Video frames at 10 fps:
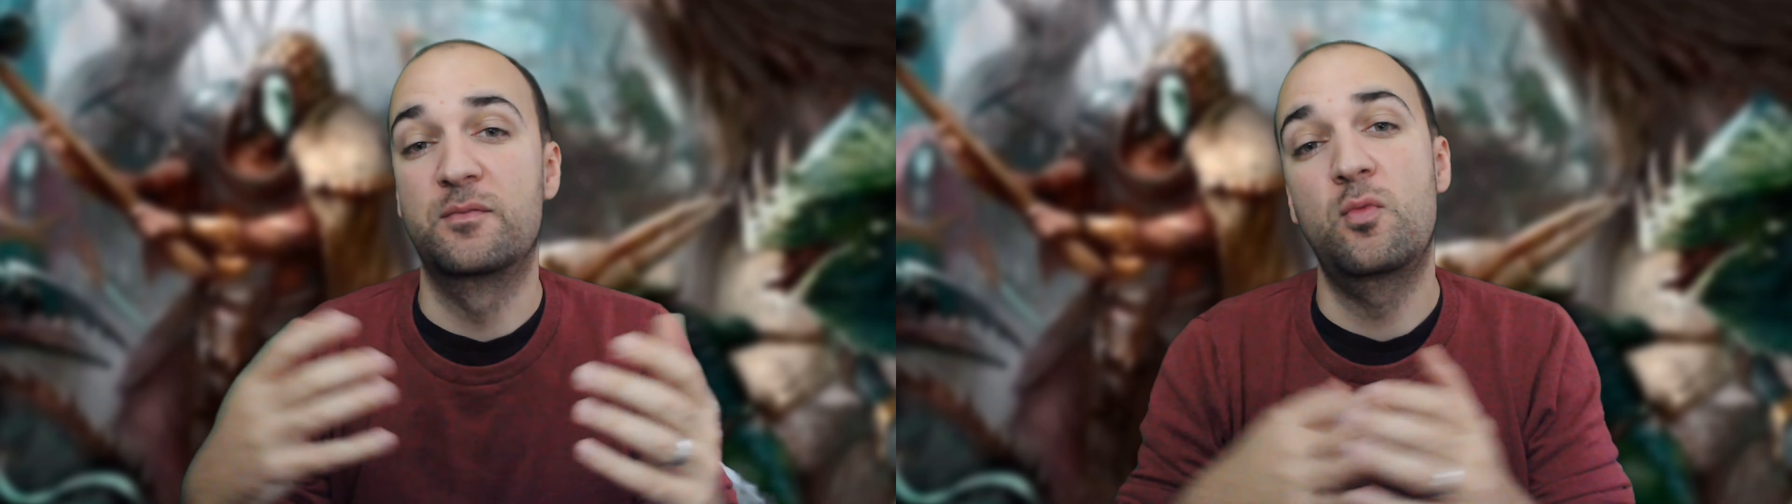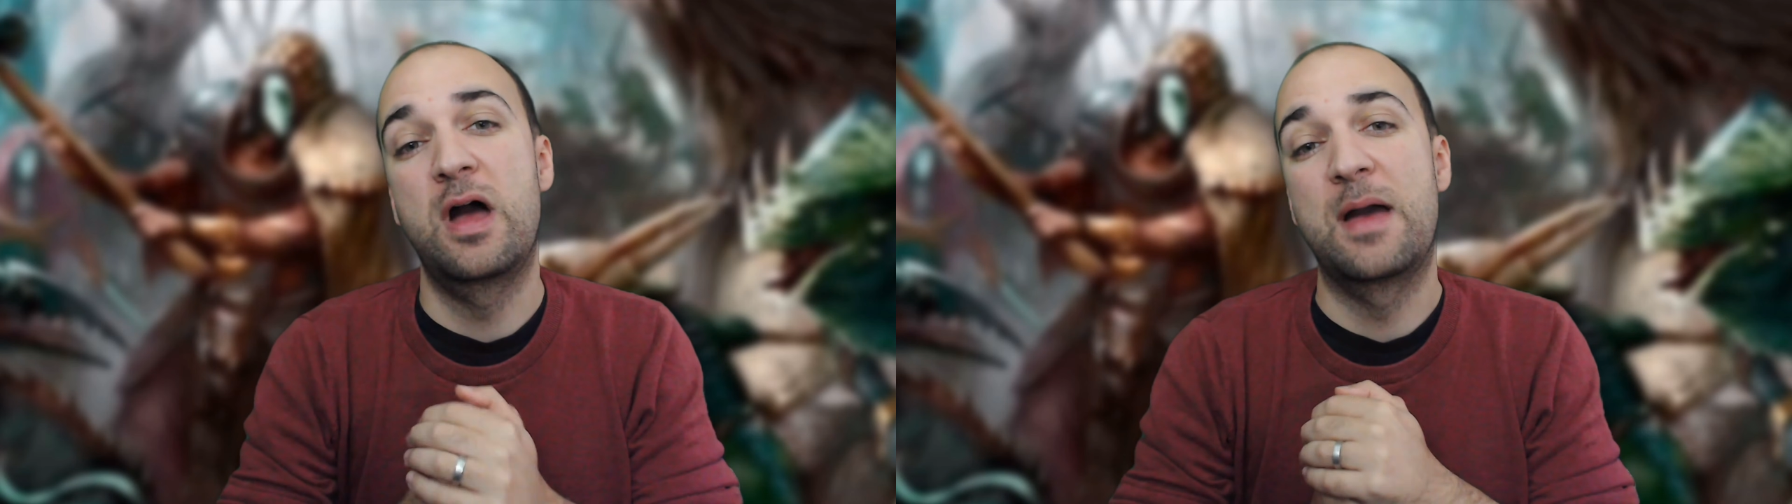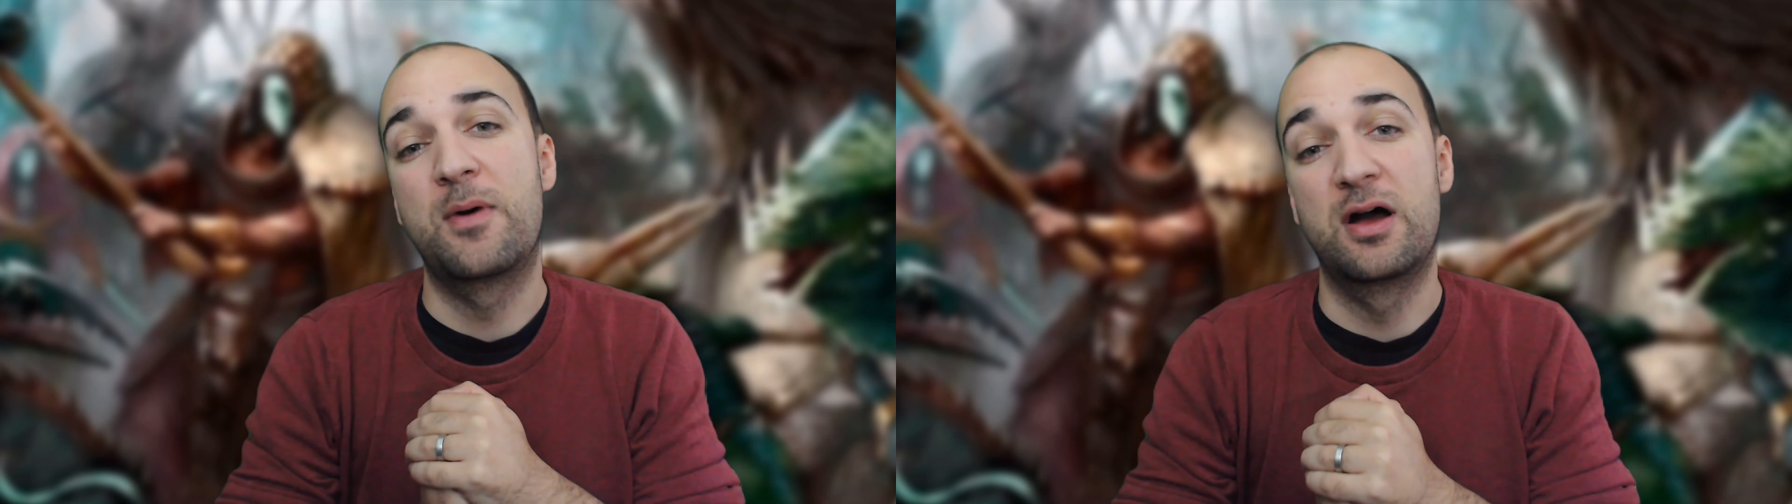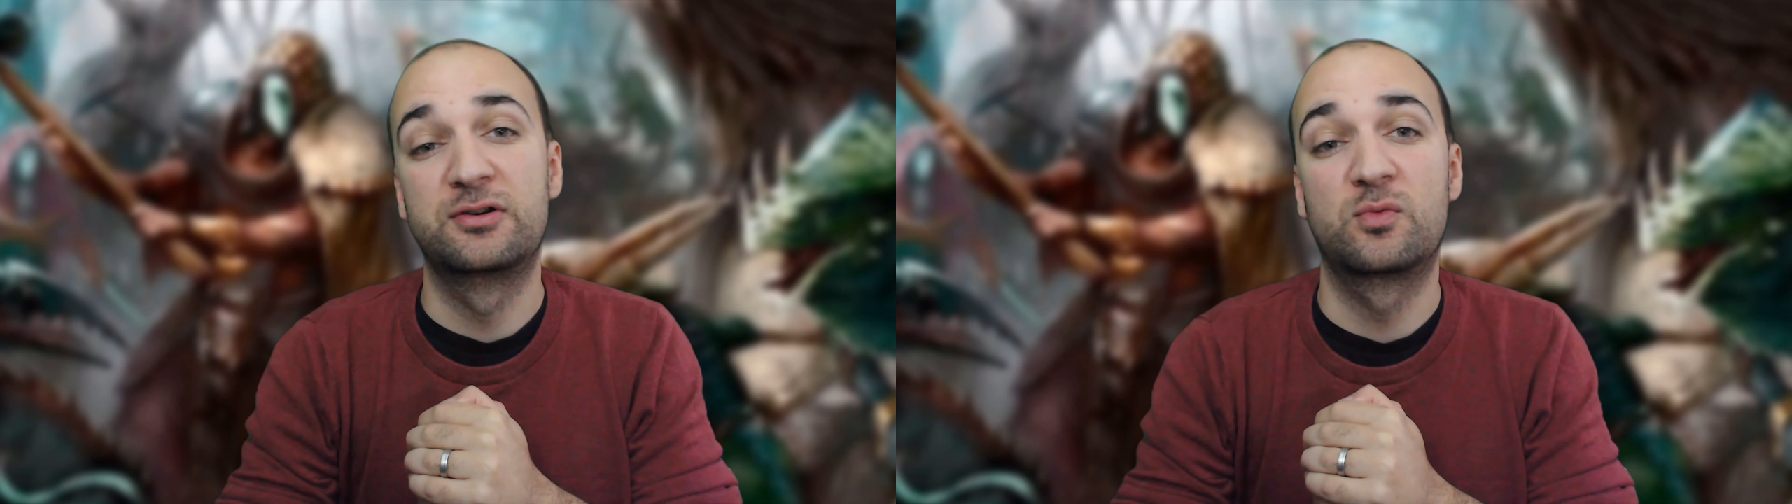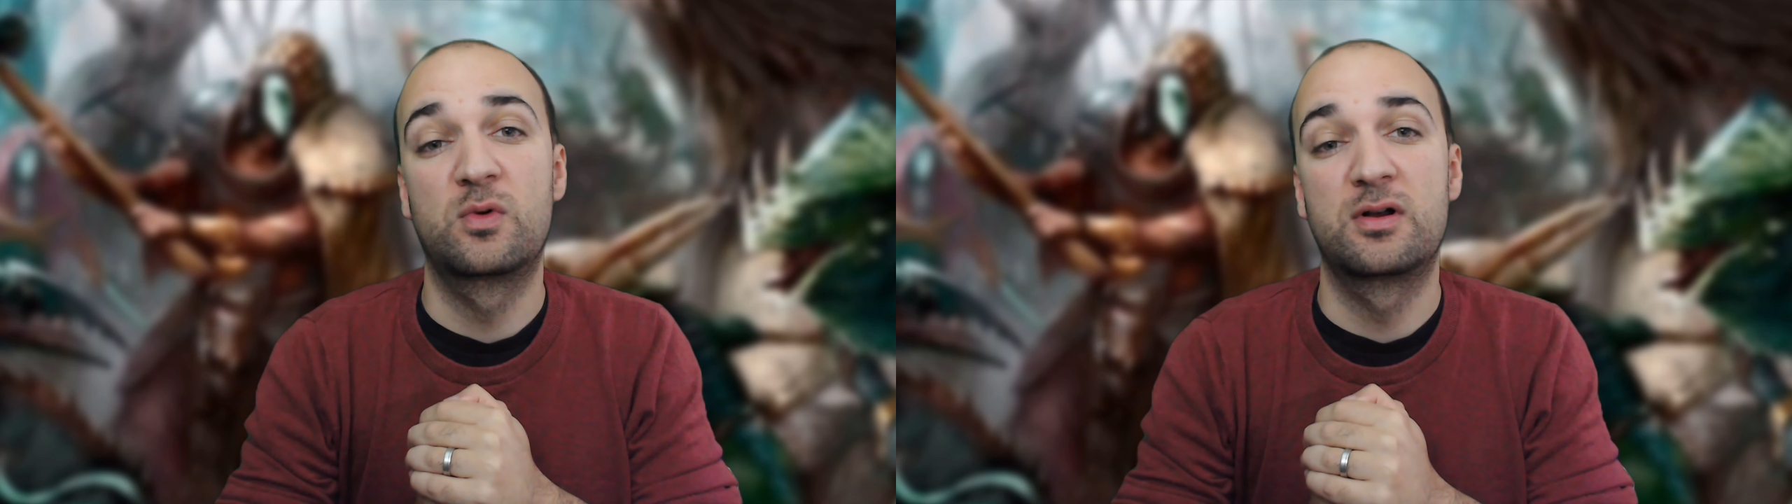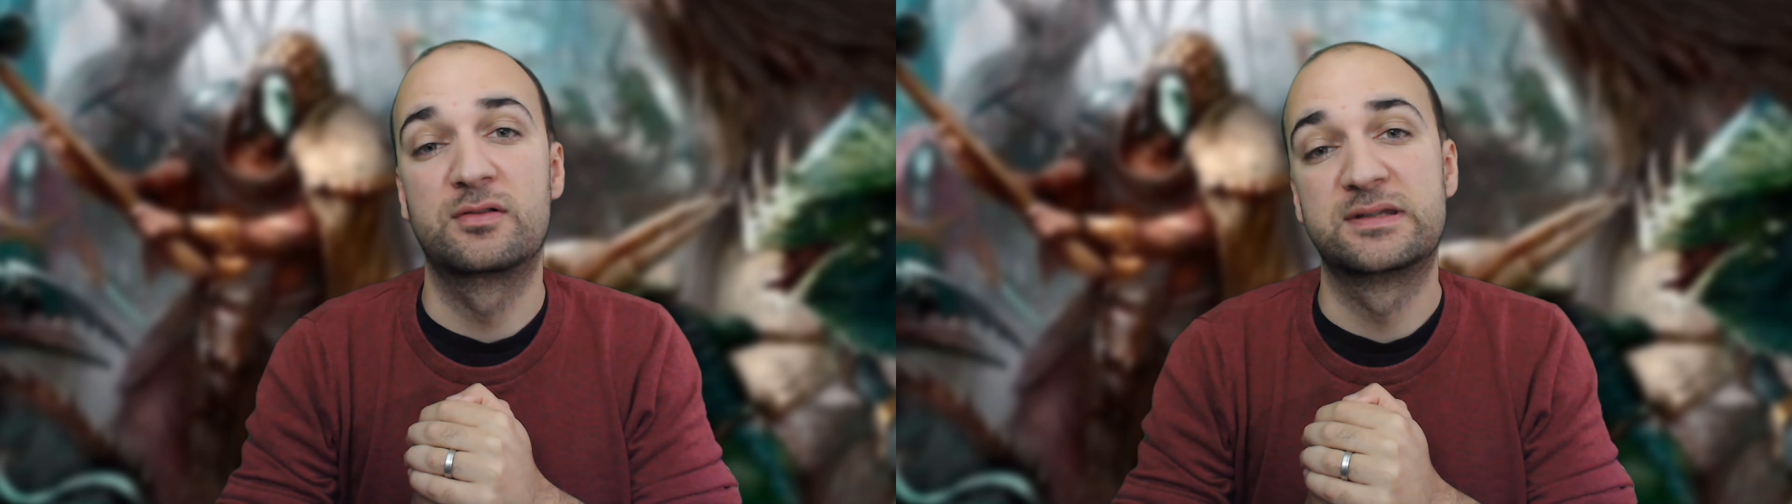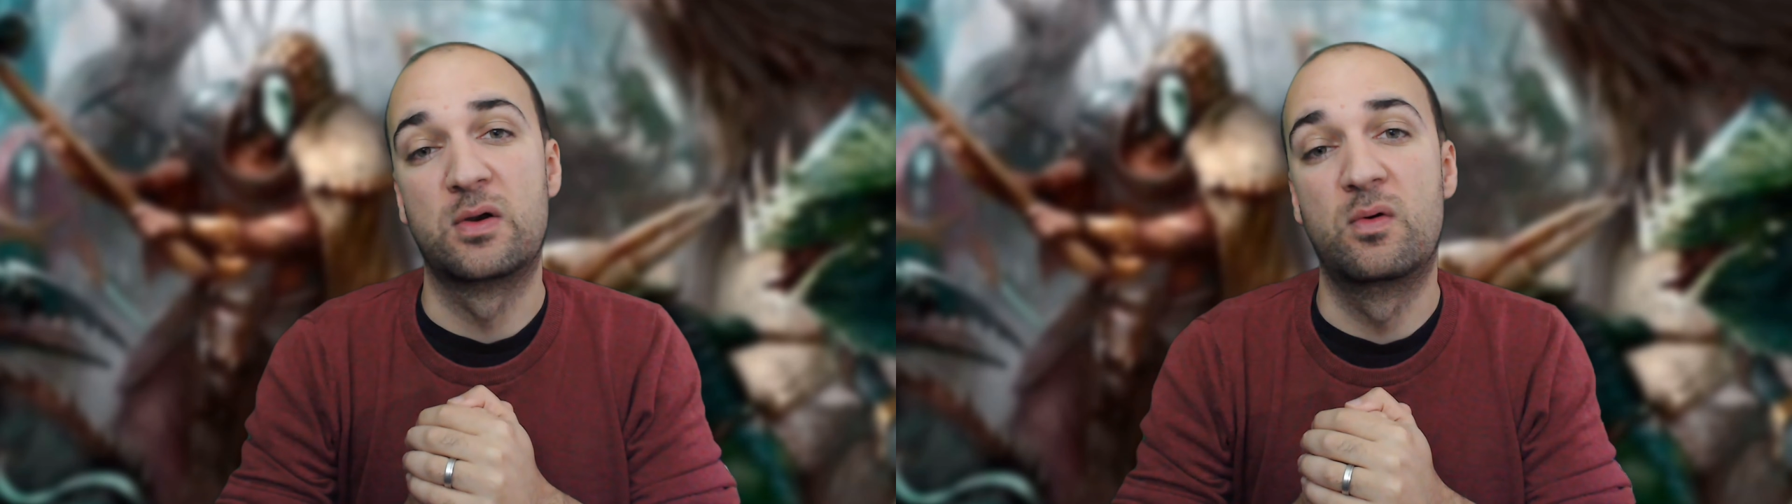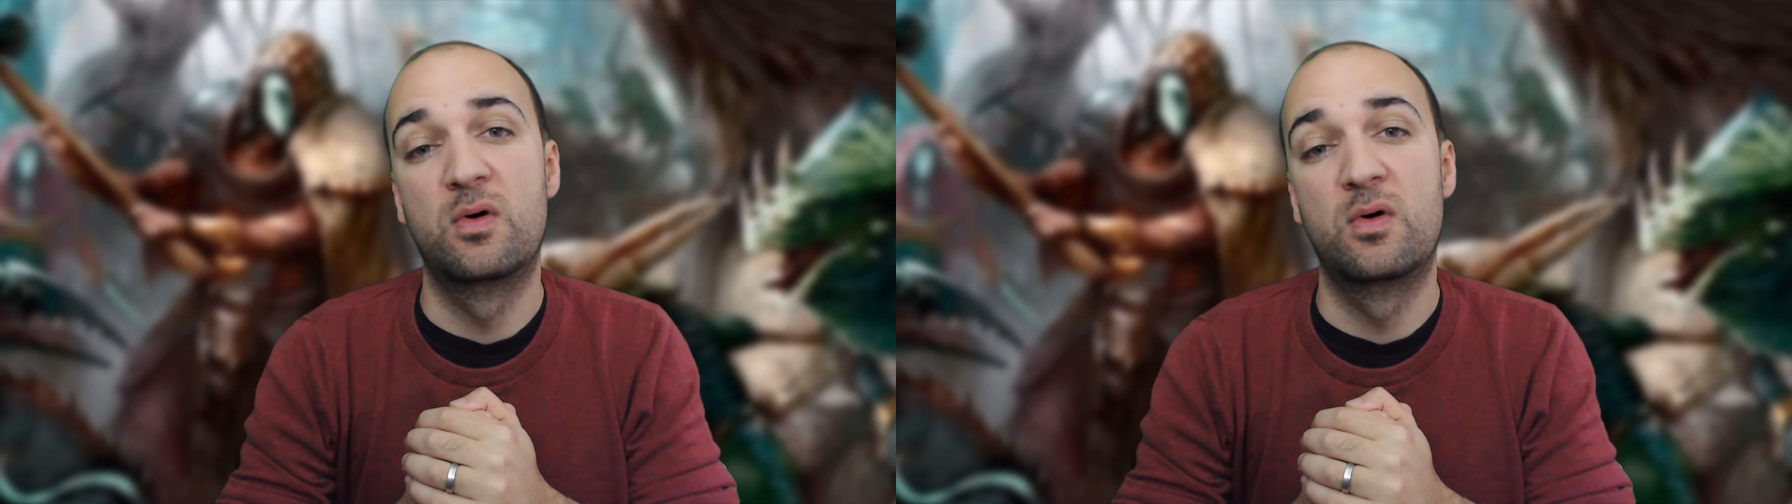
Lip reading: from Warhammer Underworlds,